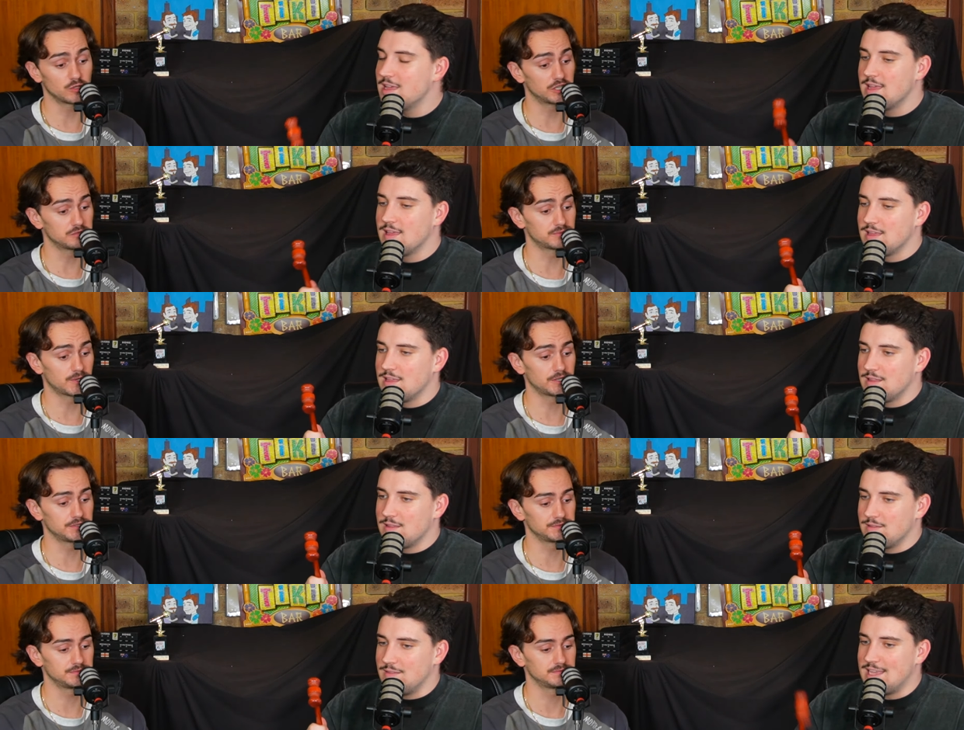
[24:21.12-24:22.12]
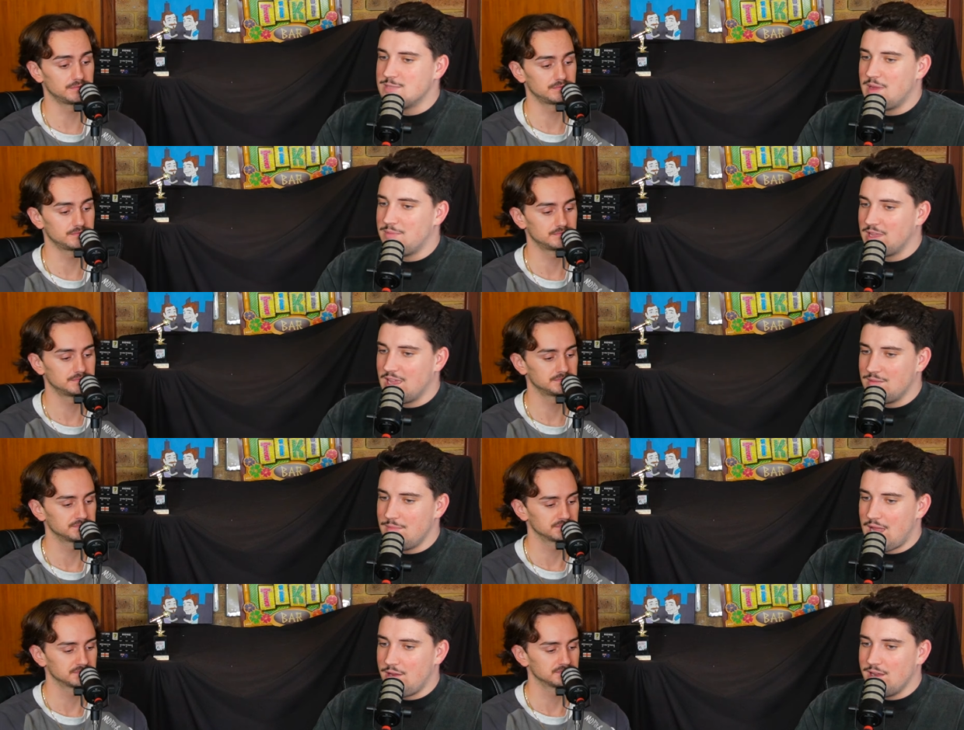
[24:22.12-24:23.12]
Speaker 1: world, bro. These people are getting
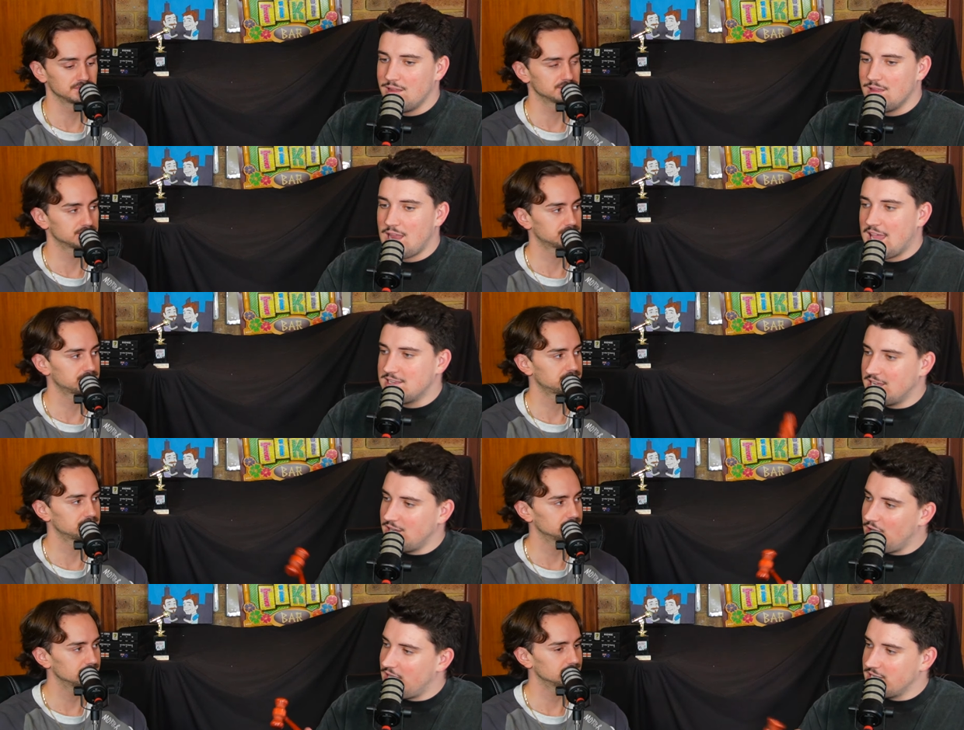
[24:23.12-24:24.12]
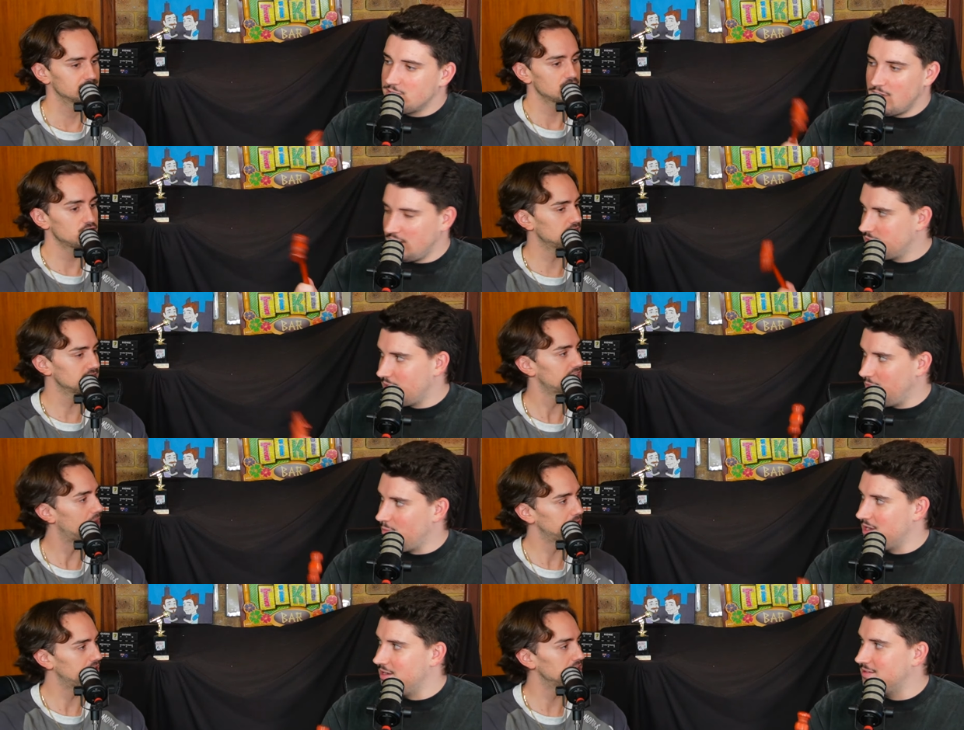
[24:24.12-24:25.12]
married at 18, 19, 20, just 21
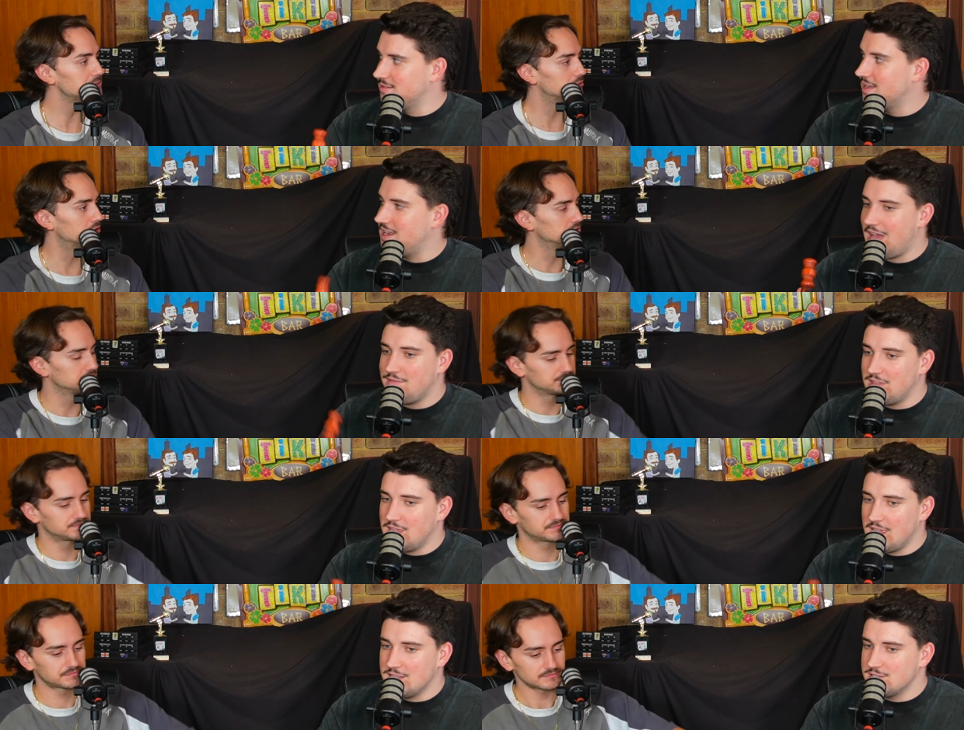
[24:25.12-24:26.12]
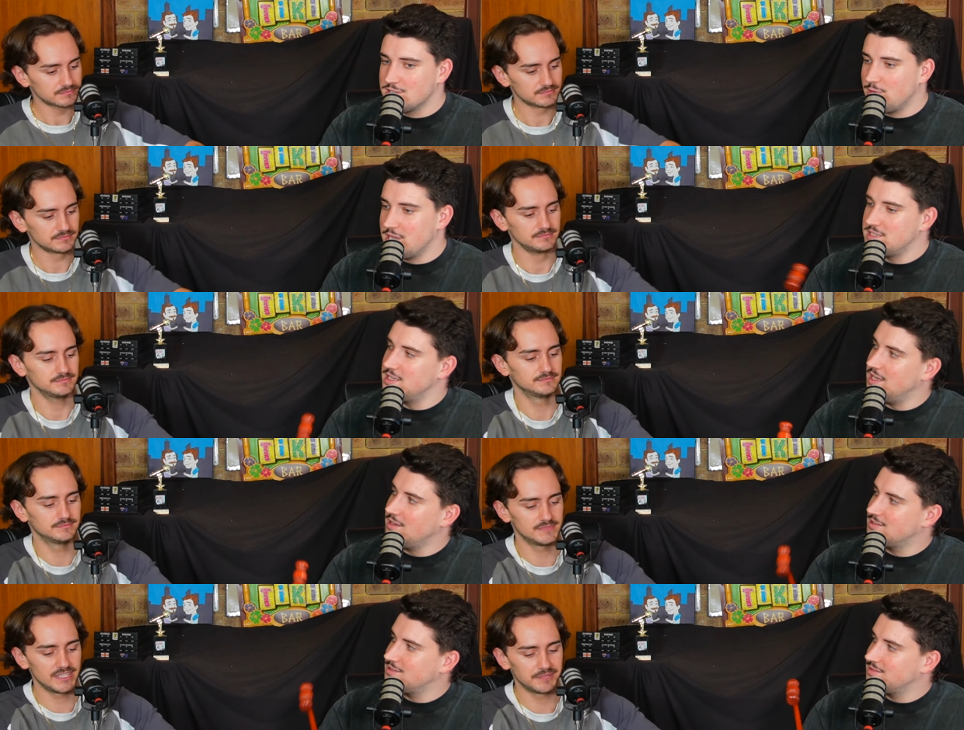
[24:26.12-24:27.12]
not happen anymore. and having kids at
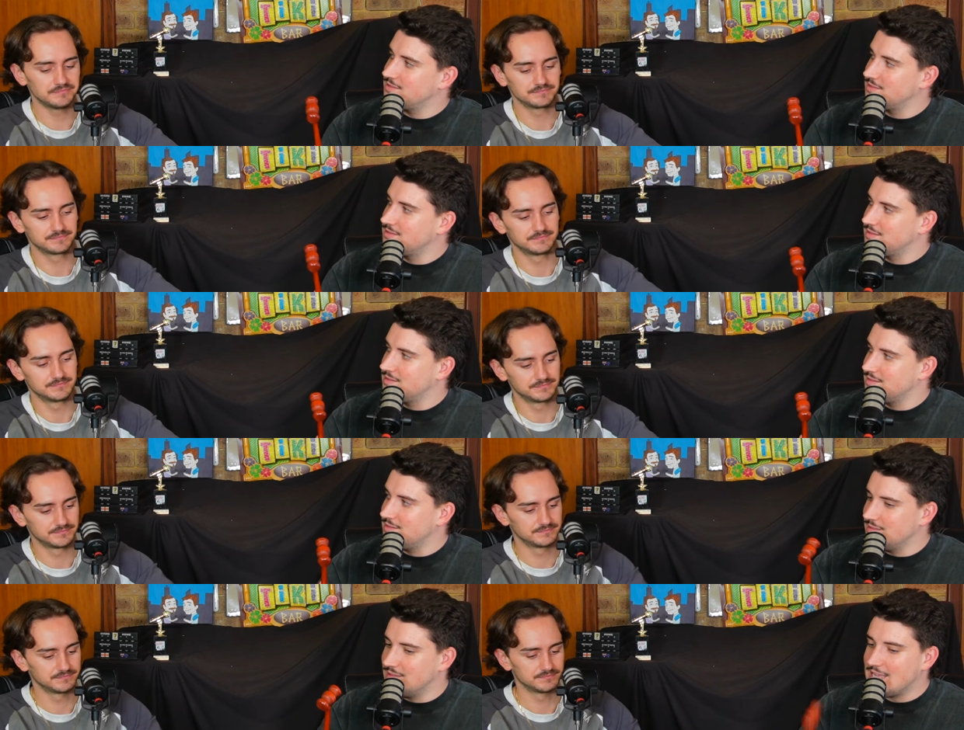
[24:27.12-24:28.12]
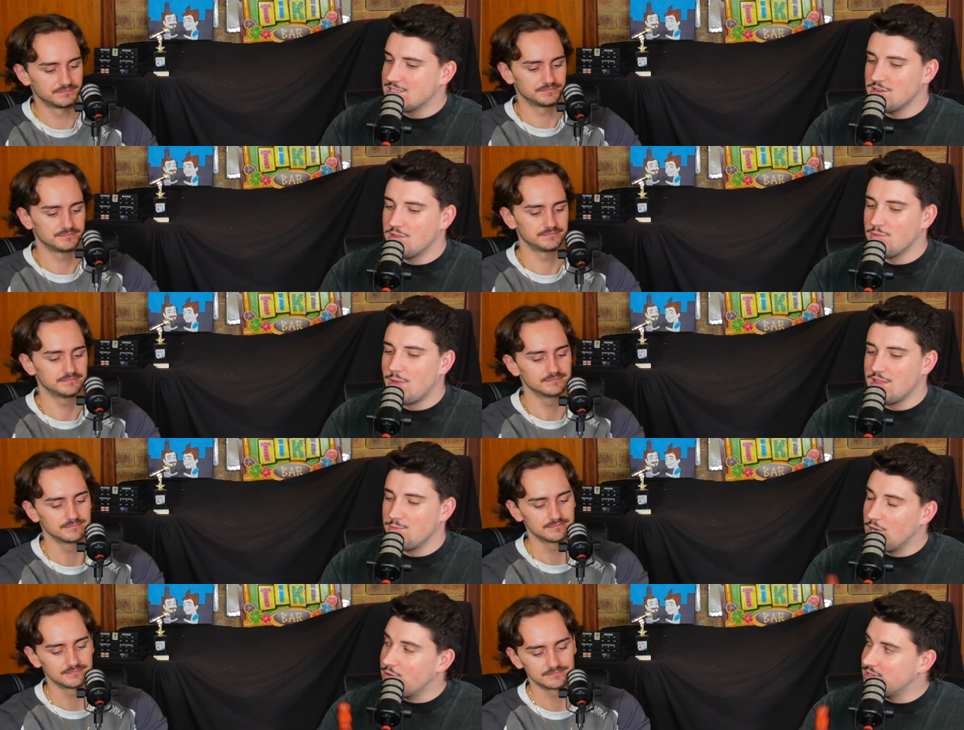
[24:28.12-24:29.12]
26. Yep. That's not the way the
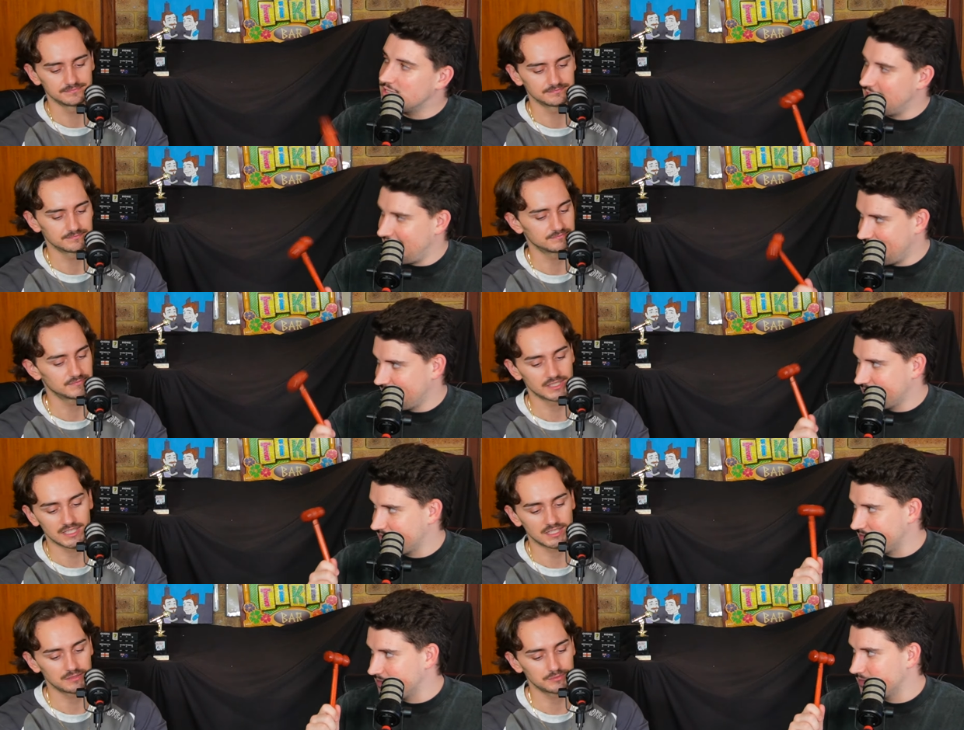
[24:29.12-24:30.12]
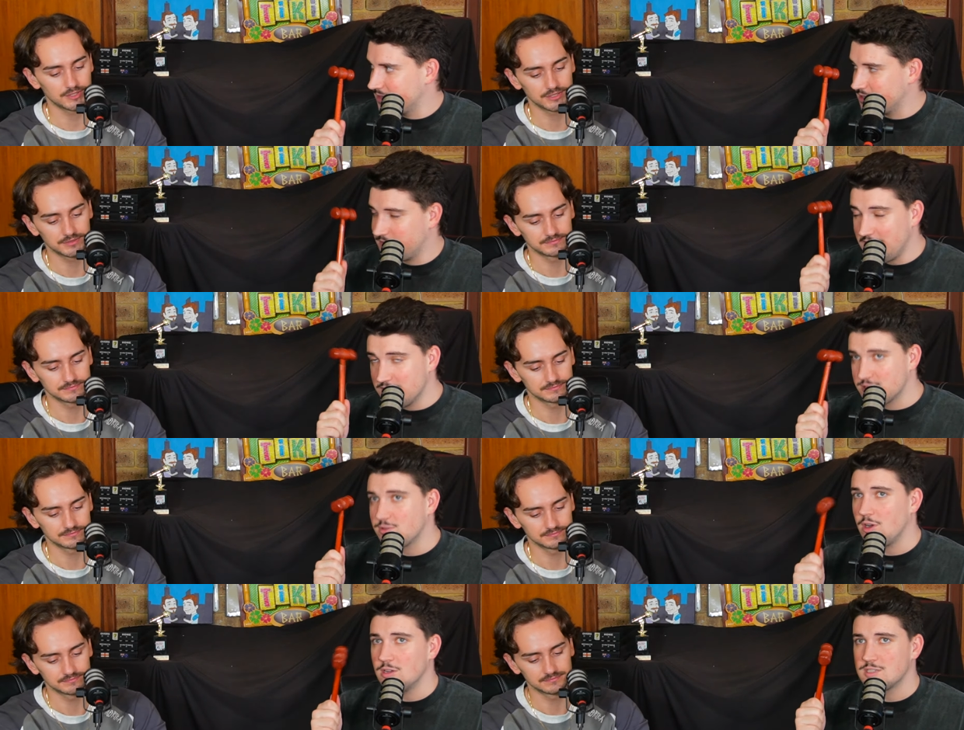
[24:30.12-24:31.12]
world is now. Because fingers
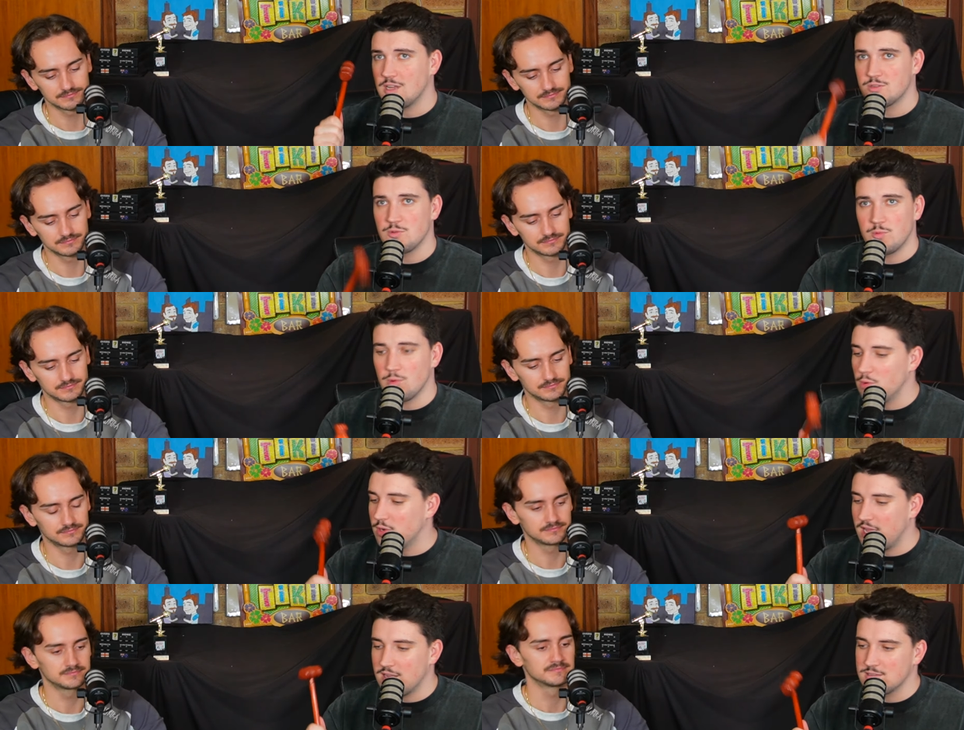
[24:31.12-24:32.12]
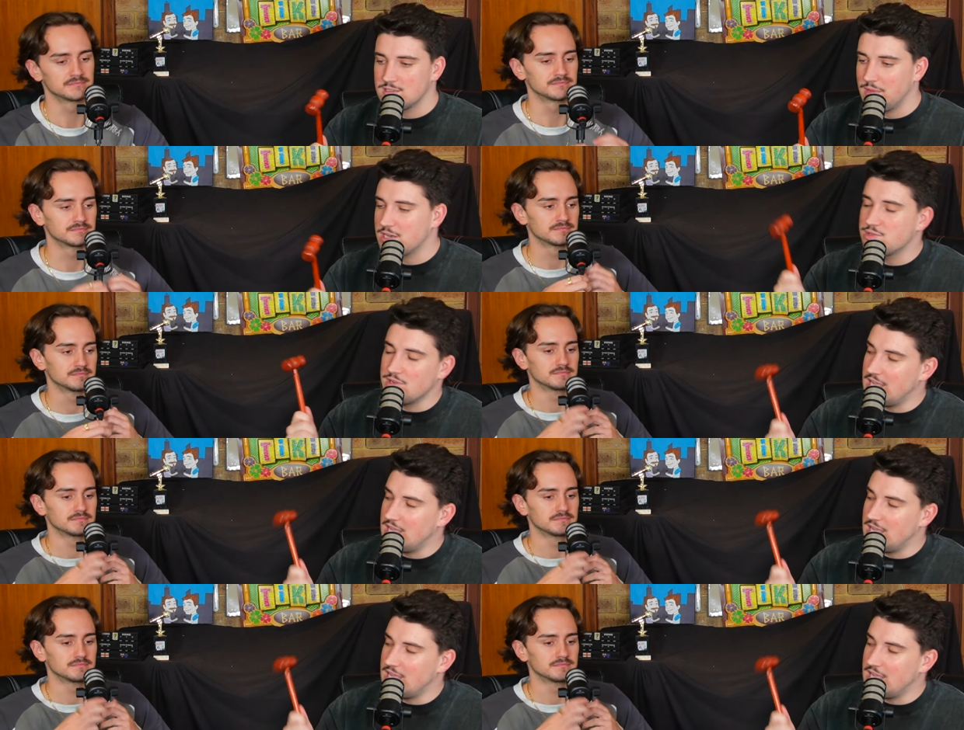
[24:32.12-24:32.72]
crossed, Touchwood, we'll all get some extra